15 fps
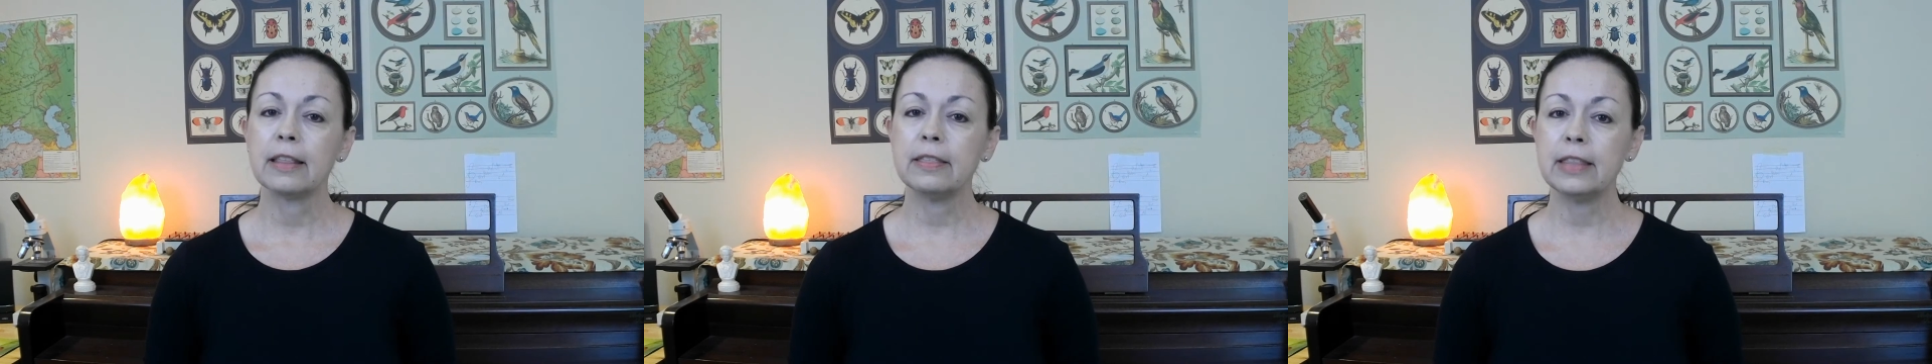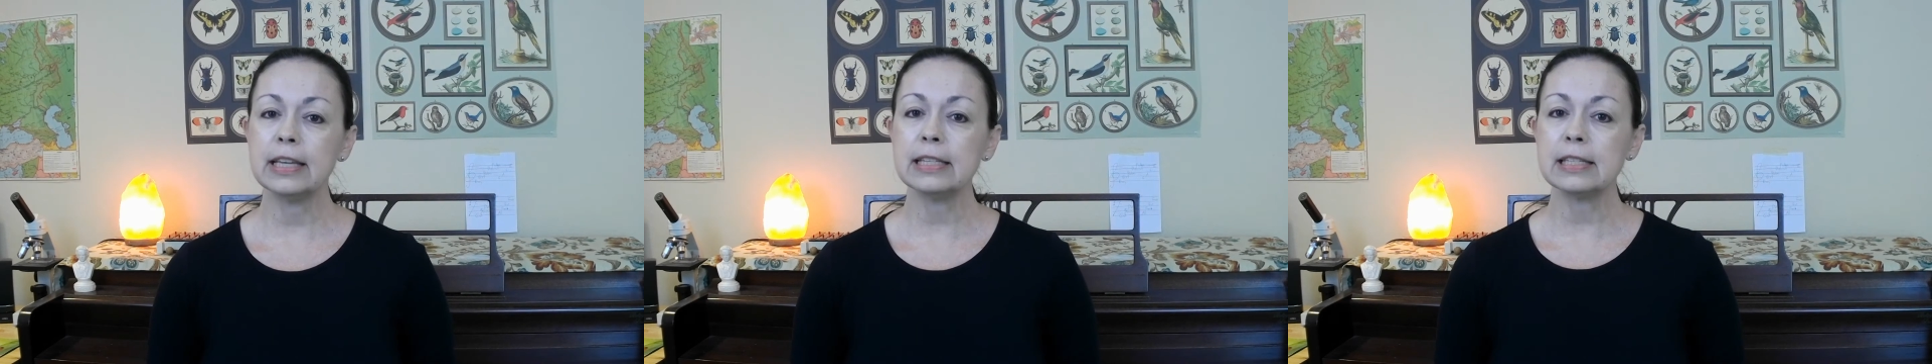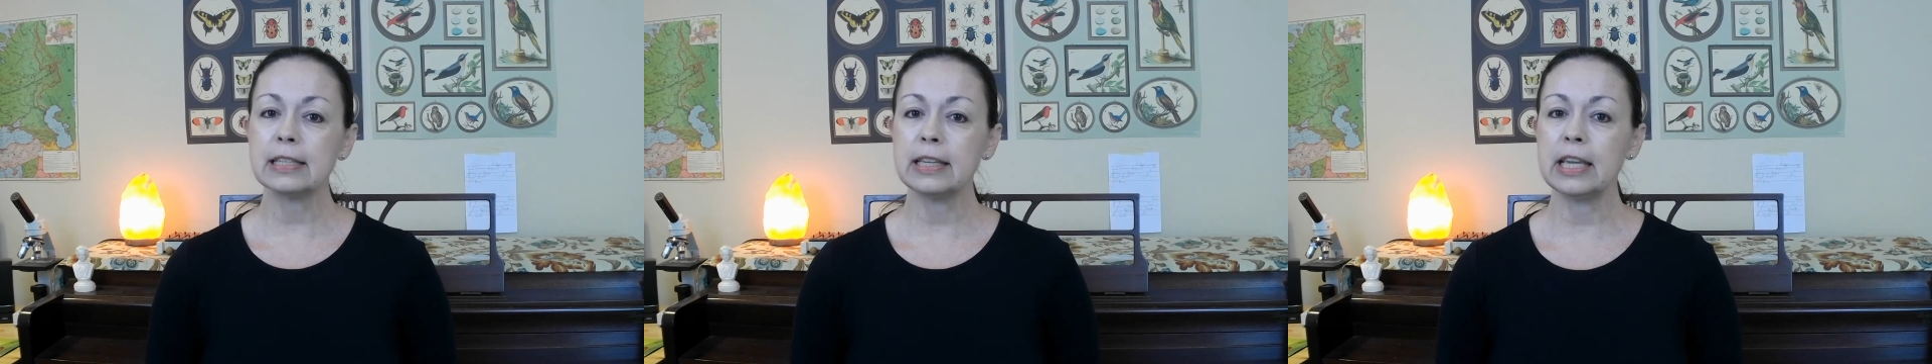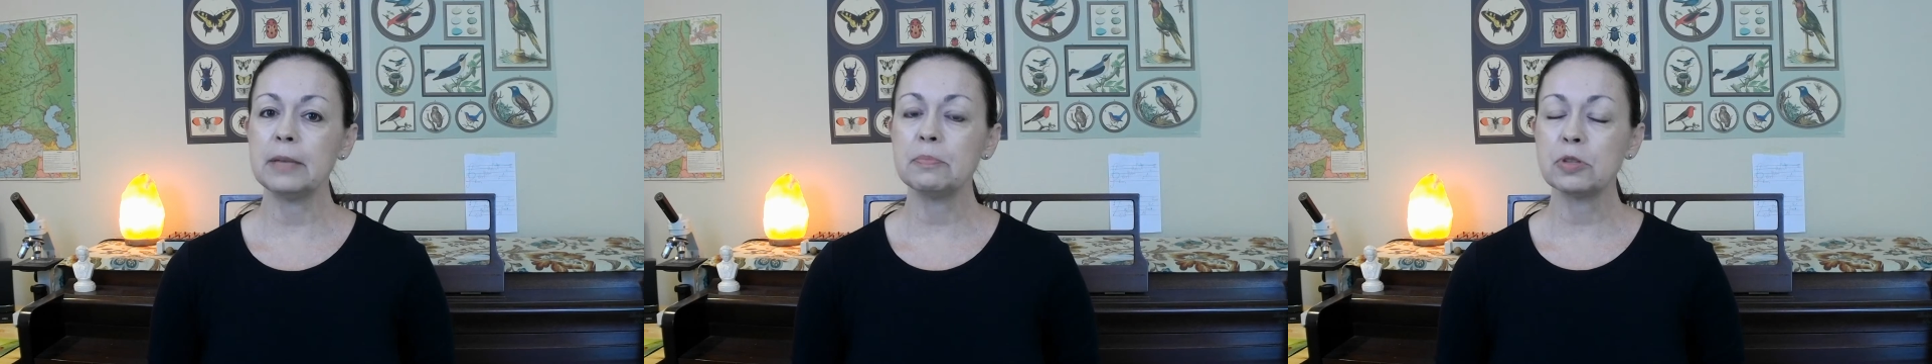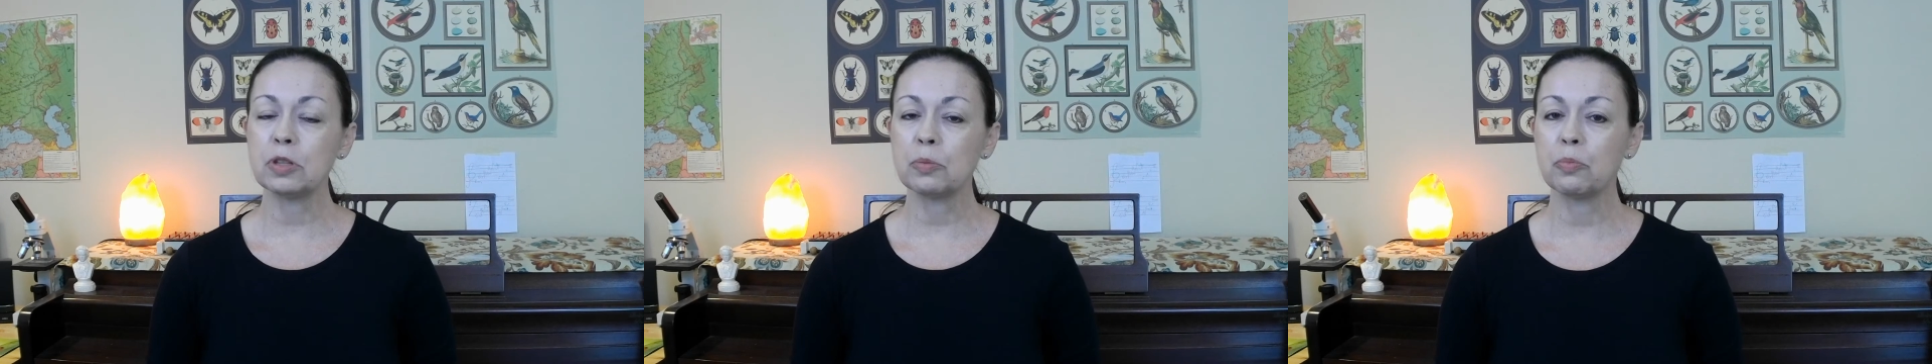This
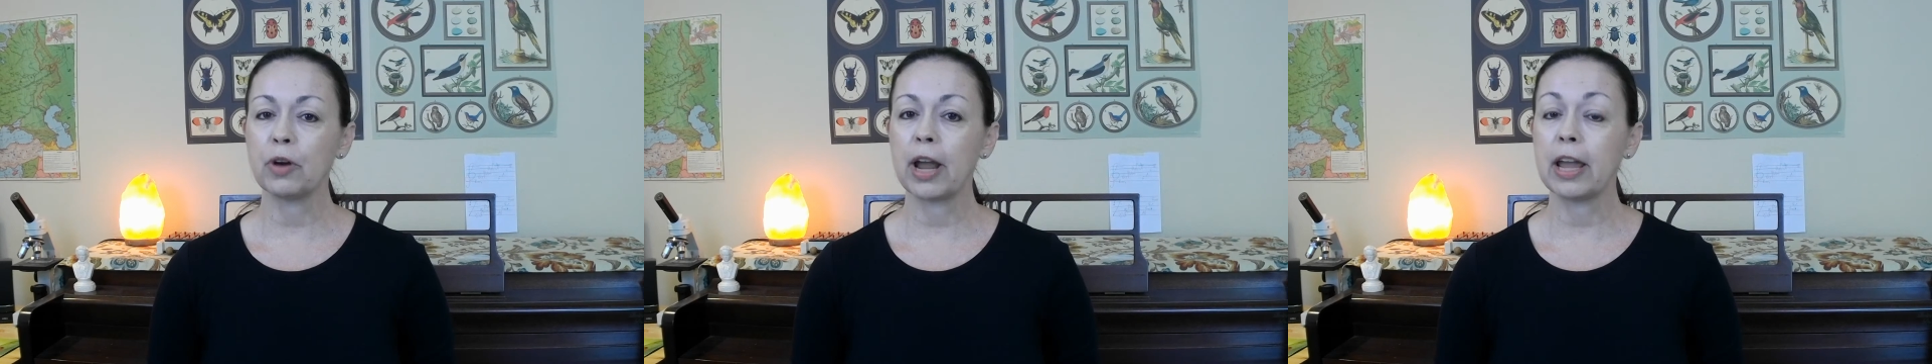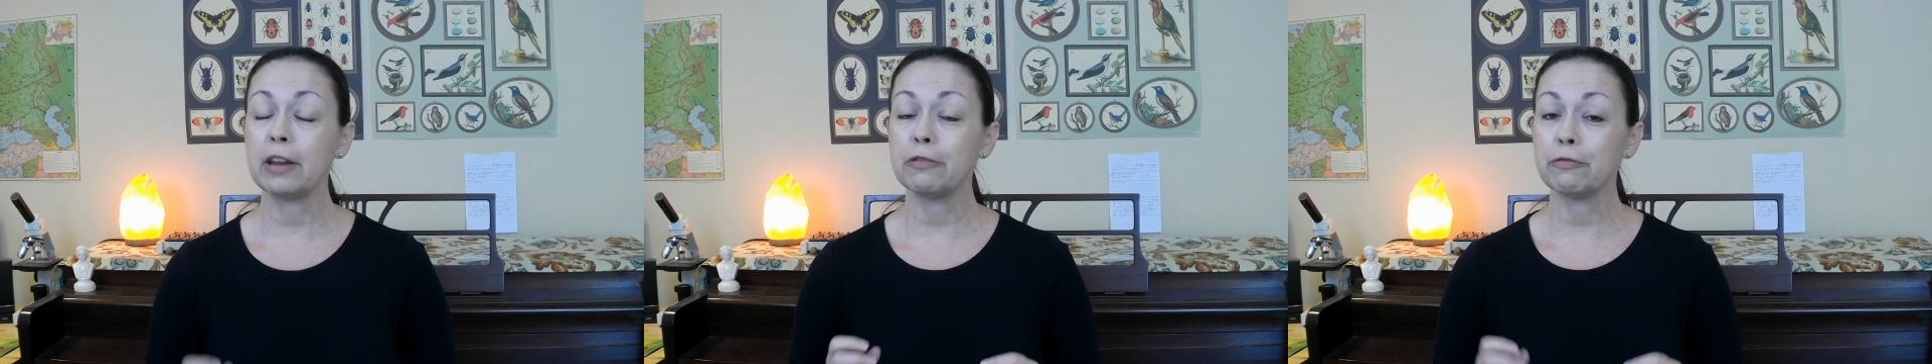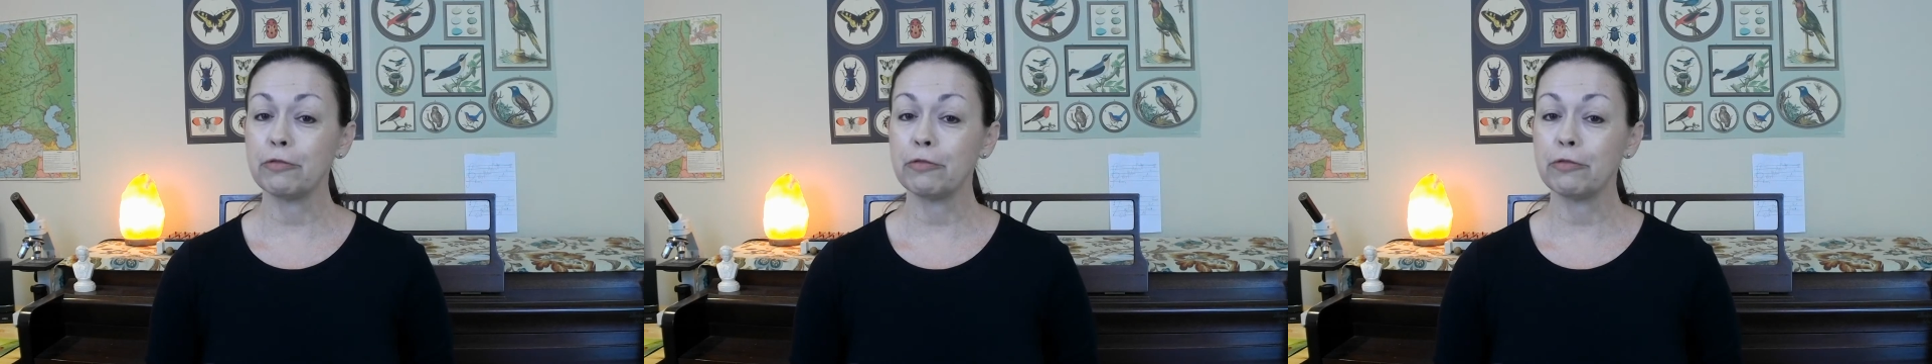keeps the brain